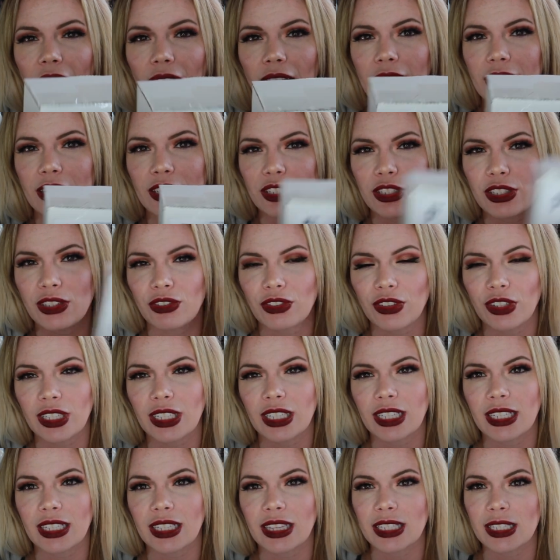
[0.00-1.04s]
I just feel
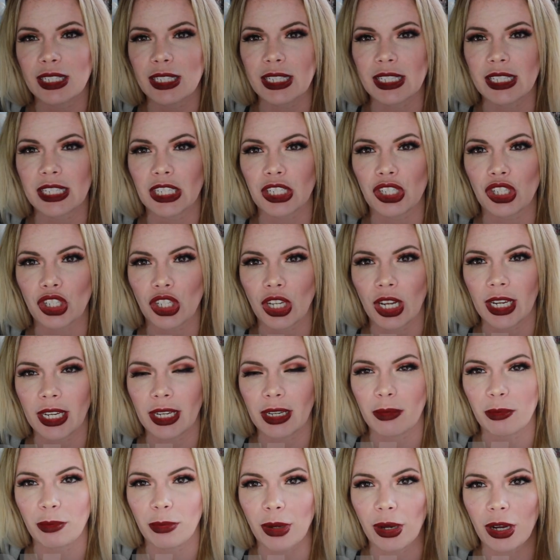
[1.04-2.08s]
like this is a
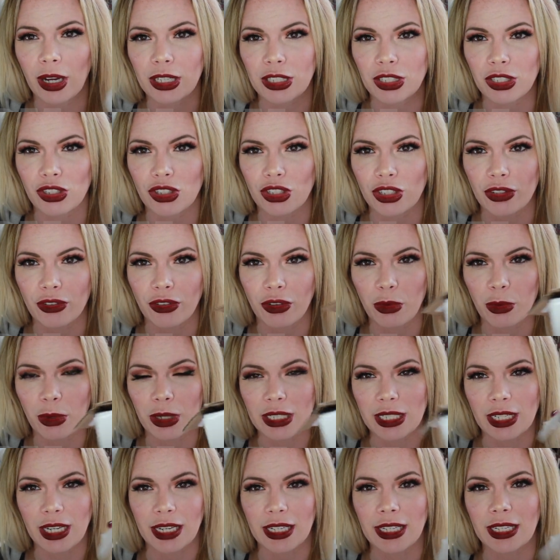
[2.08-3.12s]
giant box just for
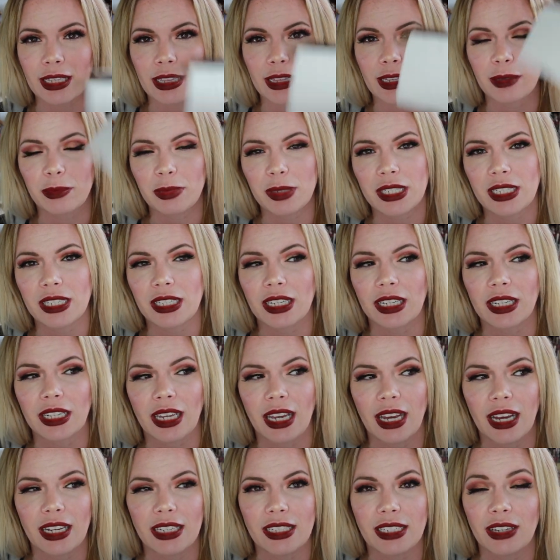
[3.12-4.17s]
one tiny
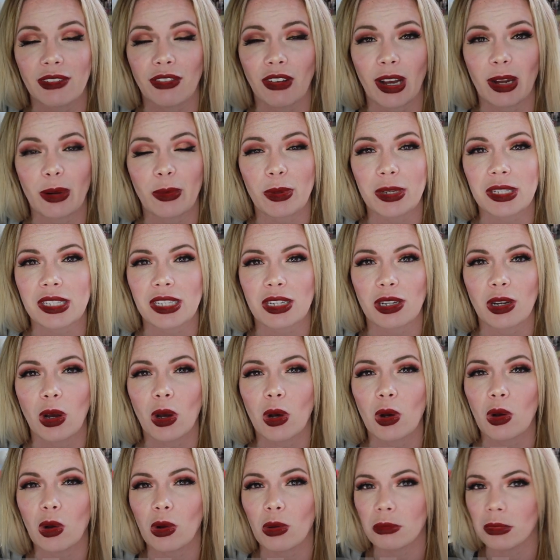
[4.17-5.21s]
lipstick and if I wasn't
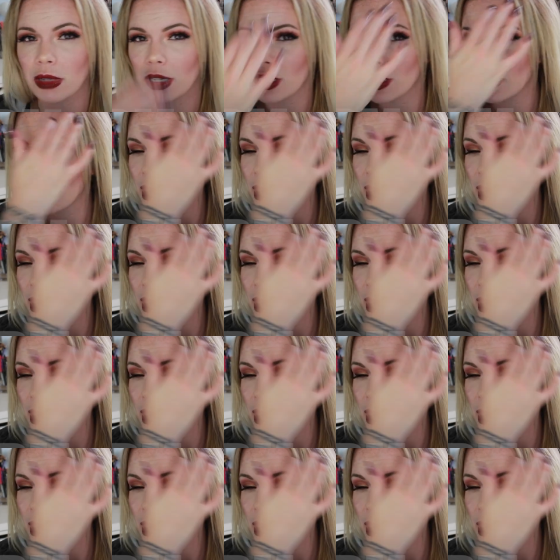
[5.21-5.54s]
home,